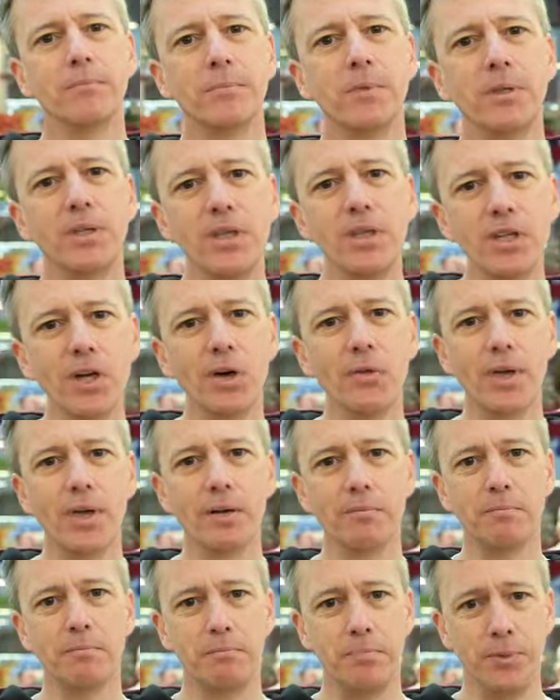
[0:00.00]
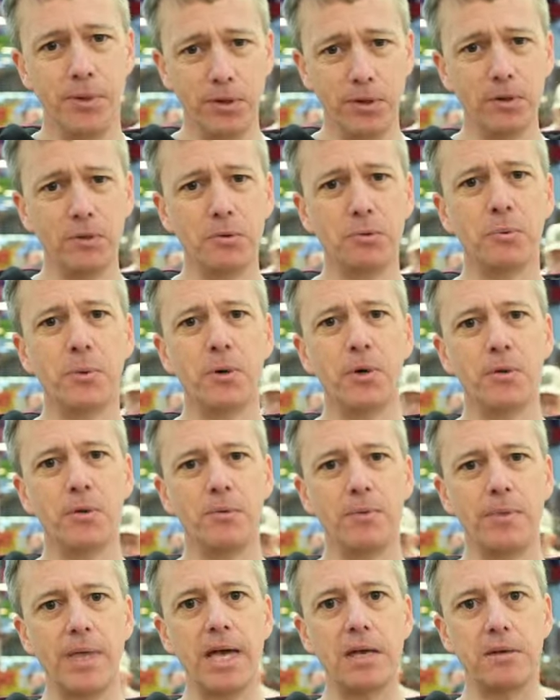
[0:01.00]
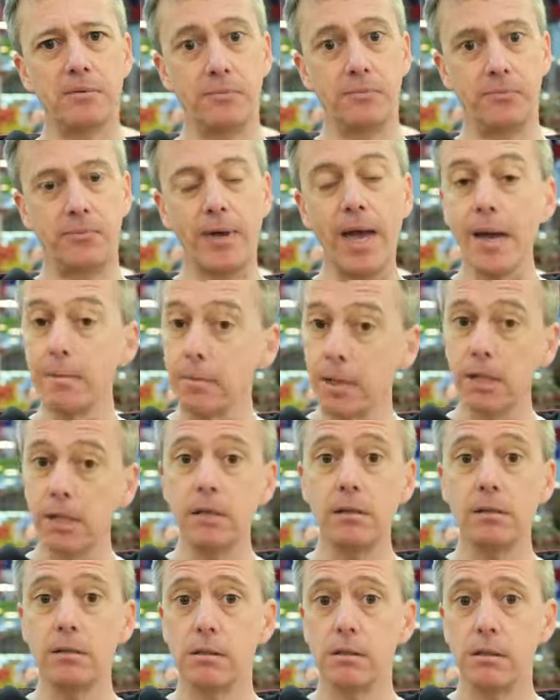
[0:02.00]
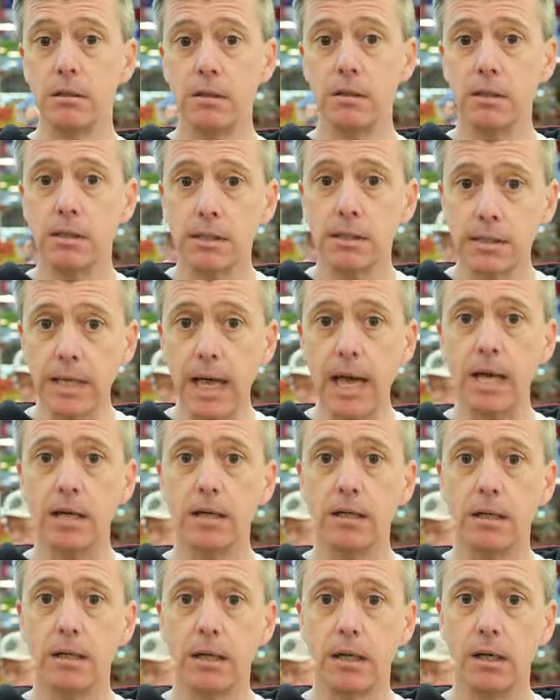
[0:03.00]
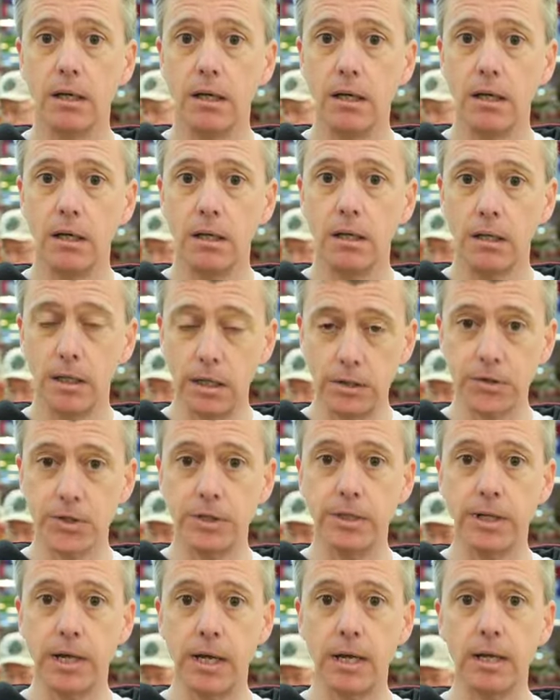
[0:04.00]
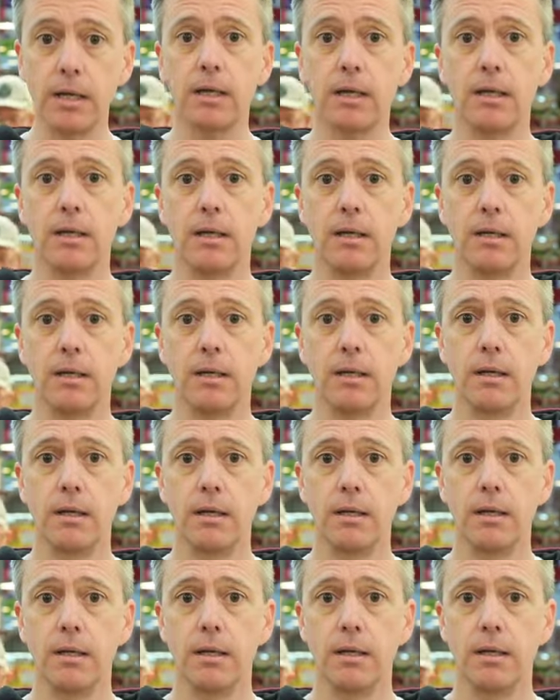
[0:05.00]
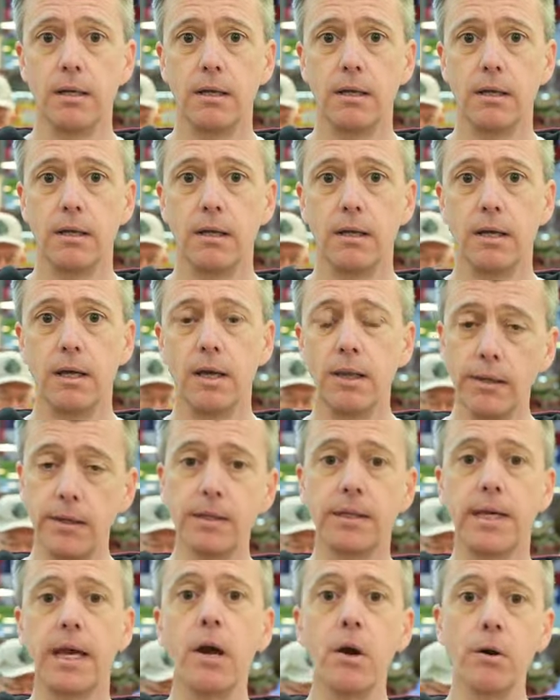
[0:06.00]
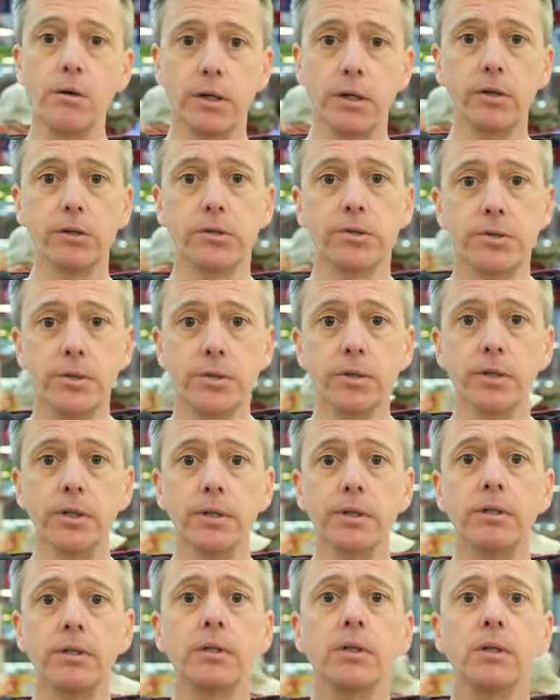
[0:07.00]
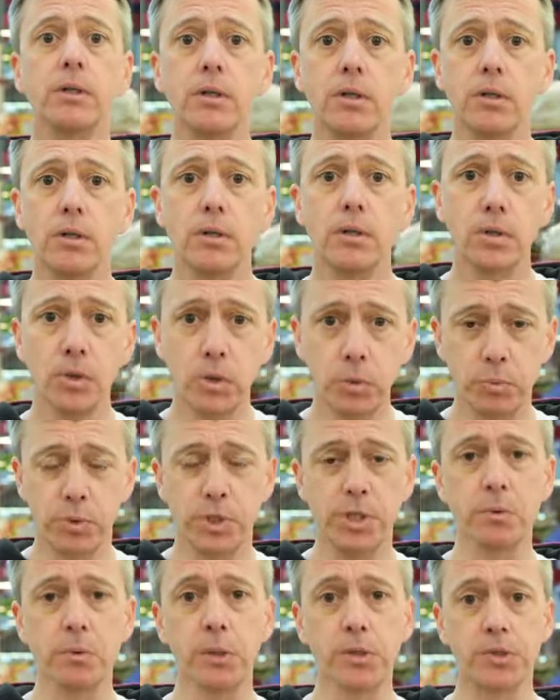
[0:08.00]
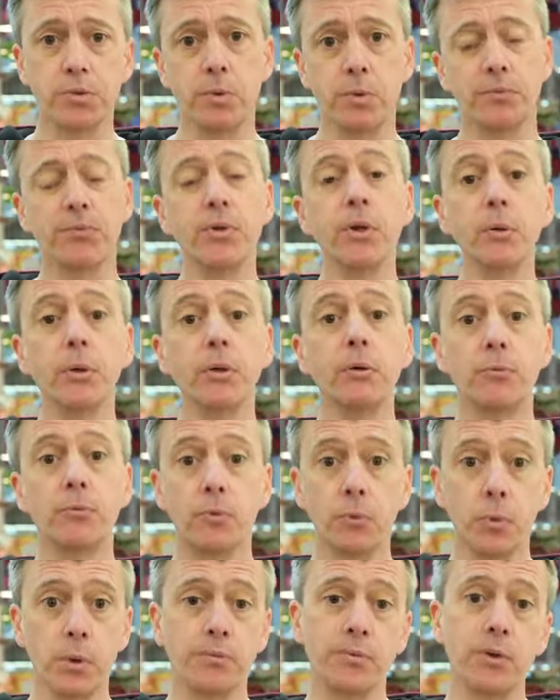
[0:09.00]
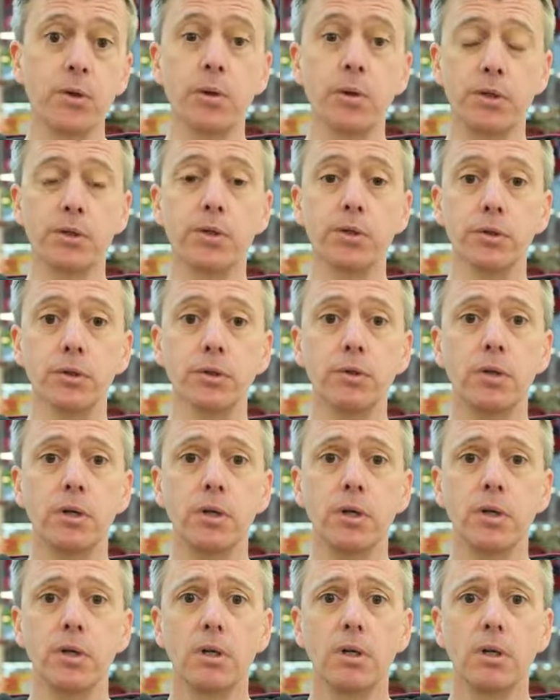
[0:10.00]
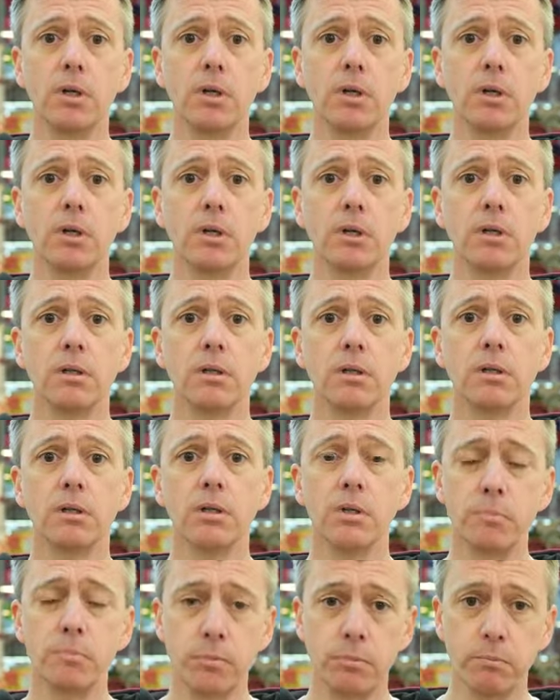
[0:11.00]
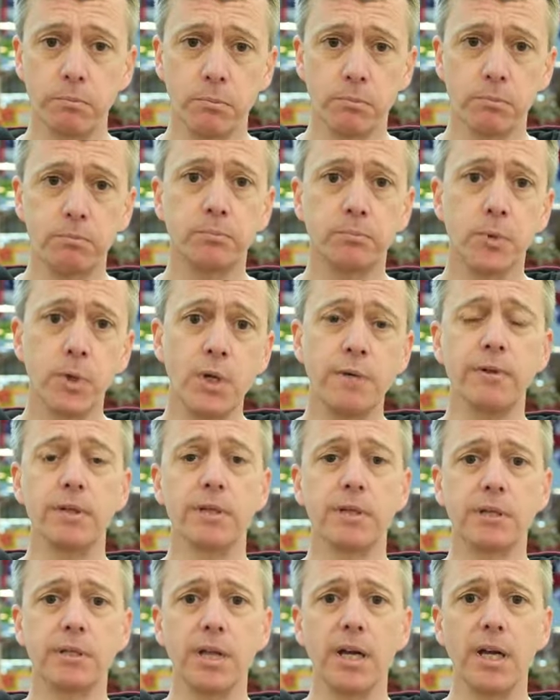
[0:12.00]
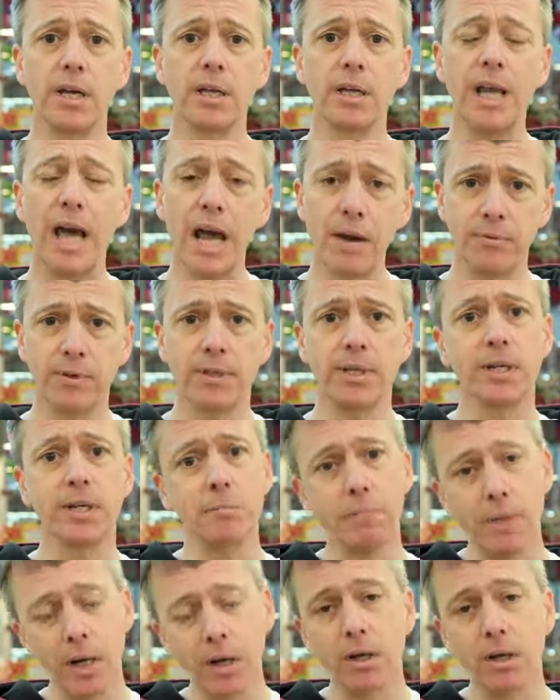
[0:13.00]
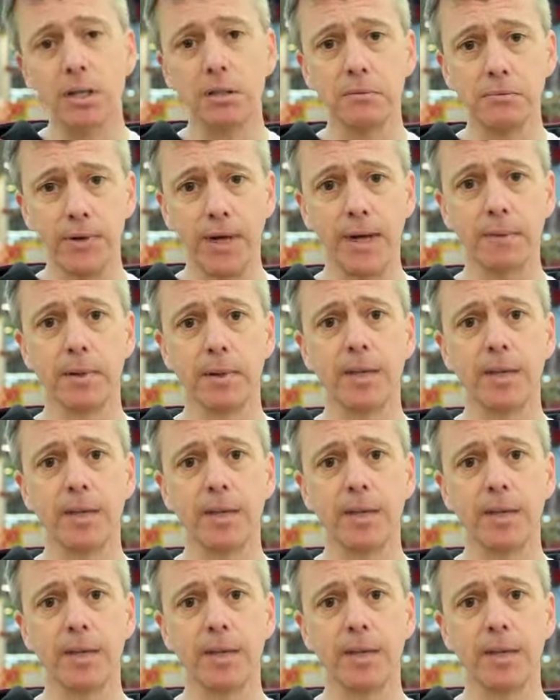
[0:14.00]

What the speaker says: You know, that pew where that family sat yesterday? And then Karen understood whom she was referring to. The previous day, an African-American family